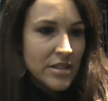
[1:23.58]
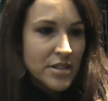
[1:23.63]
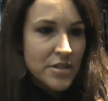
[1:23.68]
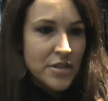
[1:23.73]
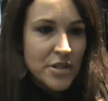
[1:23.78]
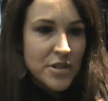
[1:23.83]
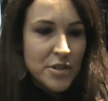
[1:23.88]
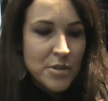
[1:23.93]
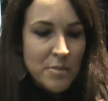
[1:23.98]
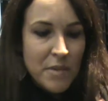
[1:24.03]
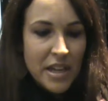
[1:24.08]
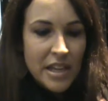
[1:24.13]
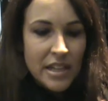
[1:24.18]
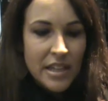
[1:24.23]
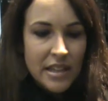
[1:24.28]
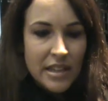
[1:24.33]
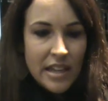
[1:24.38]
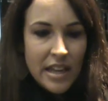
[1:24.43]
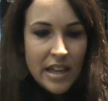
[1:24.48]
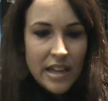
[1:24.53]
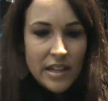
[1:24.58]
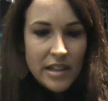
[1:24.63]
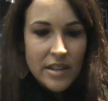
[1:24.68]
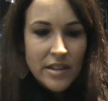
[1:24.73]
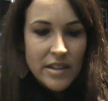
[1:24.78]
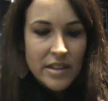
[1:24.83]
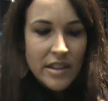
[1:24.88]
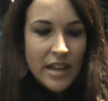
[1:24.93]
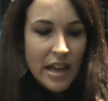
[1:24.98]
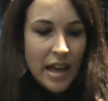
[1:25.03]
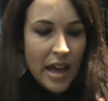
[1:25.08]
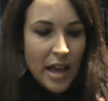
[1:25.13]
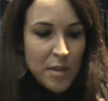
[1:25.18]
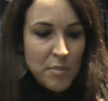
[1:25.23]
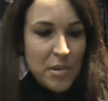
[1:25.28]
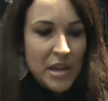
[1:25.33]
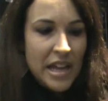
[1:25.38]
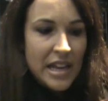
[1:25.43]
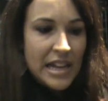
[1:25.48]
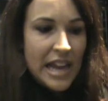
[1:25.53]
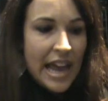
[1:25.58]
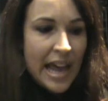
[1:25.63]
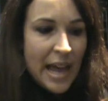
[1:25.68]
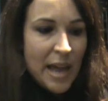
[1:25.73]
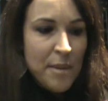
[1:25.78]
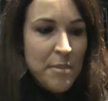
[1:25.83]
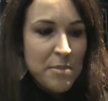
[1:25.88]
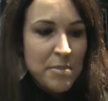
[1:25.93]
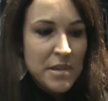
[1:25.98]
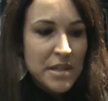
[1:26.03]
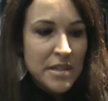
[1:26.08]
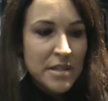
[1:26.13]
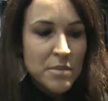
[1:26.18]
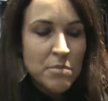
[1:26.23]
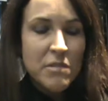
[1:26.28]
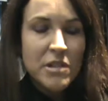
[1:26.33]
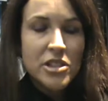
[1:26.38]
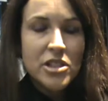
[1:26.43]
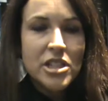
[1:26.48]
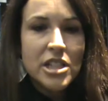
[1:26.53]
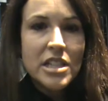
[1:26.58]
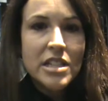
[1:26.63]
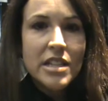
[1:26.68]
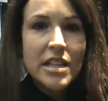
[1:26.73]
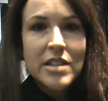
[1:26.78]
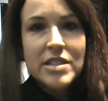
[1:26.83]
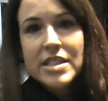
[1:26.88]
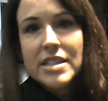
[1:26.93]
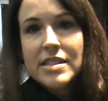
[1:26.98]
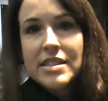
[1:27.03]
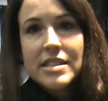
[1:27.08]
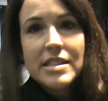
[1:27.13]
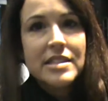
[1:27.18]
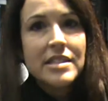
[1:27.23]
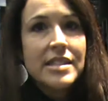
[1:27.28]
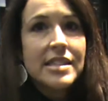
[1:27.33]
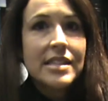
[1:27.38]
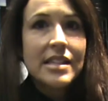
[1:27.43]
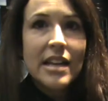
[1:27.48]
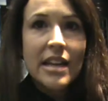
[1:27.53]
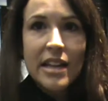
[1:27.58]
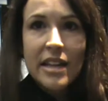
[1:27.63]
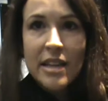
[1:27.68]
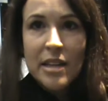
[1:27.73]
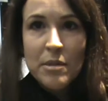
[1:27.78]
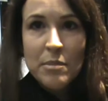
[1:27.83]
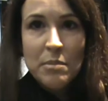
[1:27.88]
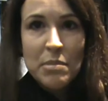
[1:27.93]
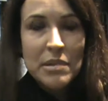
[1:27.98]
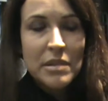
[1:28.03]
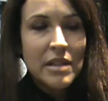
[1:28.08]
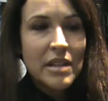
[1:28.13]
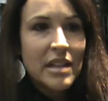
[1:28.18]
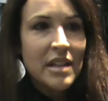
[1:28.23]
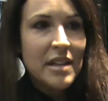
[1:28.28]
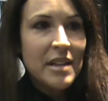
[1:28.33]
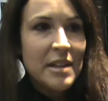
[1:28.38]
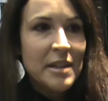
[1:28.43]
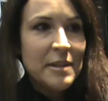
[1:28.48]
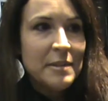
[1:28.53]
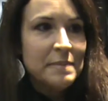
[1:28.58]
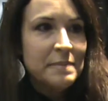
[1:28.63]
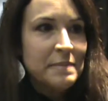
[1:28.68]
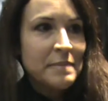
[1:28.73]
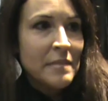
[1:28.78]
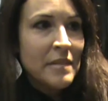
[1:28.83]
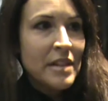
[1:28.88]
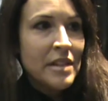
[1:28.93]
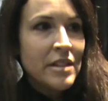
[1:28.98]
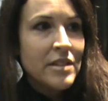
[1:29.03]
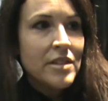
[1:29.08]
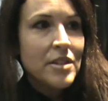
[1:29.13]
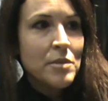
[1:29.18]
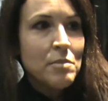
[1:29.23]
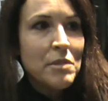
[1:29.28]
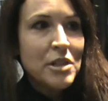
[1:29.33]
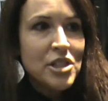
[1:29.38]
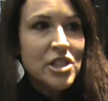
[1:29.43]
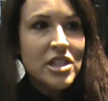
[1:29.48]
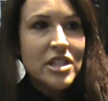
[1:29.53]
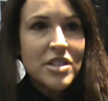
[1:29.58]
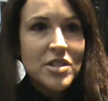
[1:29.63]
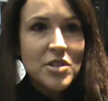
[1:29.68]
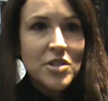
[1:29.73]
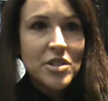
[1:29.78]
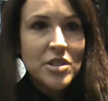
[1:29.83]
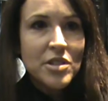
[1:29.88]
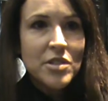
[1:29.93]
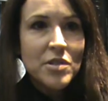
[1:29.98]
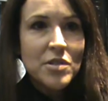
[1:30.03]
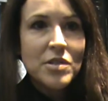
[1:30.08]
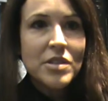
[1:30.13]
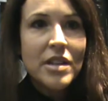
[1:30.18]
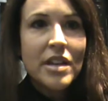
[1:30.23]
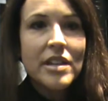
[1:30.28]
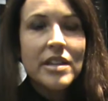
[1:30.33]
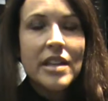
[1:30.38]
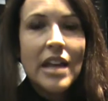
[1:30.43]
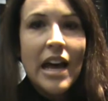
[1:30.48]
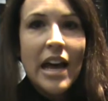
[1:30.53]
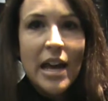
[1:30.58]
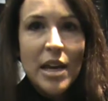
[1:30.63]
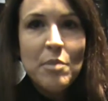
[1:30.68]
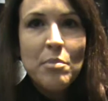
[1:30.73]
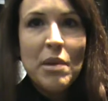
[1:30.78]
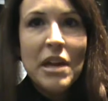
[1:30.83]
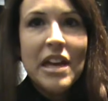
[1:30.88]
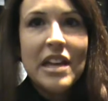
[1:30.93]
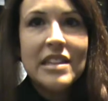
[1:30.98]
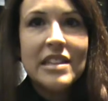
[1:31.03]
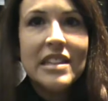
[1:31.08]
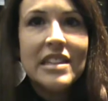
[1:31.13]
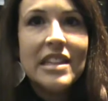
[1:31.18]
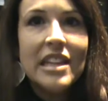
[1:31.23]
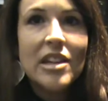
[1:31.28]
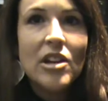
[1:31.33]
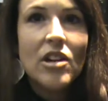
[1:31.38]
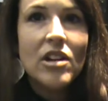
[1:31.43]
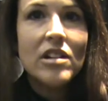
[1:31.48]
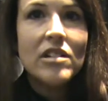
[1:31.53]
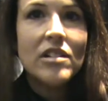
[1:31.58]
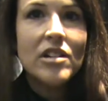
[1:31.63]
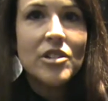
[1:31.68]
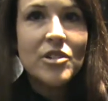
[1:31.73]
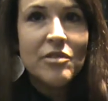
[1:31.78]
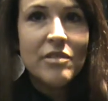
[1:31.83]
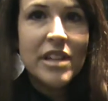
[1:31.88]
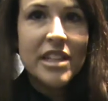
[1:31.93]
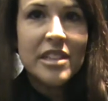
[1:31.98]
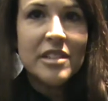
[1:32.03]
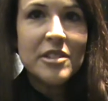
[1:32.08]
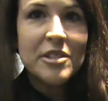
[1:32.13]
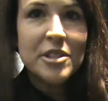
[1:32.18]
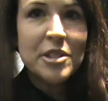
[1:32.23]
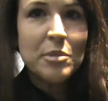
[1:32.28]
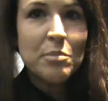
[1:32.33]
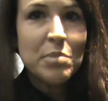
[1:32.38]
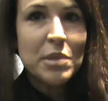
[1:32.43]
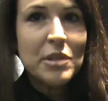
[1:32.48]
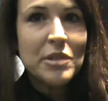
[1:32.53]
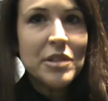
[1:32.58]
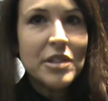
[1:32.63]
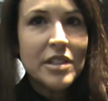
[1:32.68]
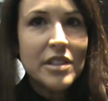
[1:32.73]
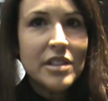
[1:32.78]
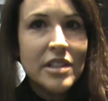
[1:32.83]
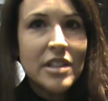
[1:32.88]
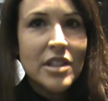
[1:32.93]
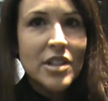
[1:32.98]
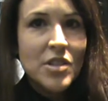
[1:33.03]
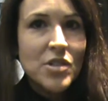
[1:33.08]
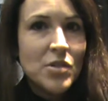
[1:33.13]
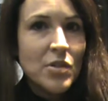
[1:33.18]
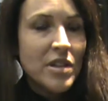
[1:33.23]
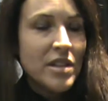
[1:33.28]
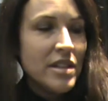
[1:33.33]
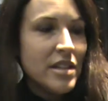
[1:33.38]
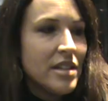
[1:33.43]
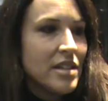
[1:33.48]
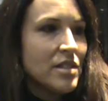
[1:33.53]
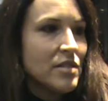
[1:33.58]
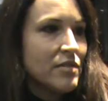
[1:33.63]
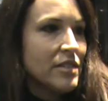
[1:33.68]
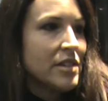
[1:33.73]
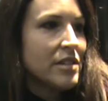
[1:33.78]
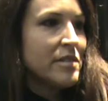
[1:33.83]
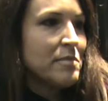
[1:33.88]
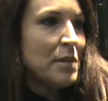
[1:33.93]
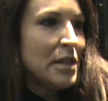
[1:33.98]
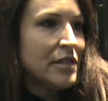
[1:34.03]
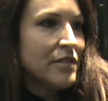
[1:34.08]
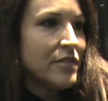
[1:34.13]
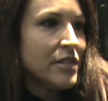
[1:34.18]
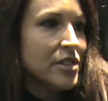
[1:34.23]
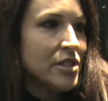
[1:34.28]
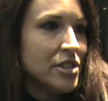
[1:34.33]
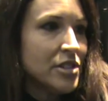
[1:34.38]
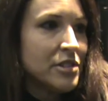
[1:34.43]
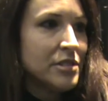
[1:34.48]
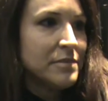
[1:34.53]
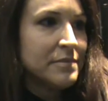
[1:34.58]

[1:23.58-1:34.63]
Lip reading: there's many that the iPad app is much, Skype, they're much easier to use on the iPad than they are on a regular computer. So I think it's very beneficial.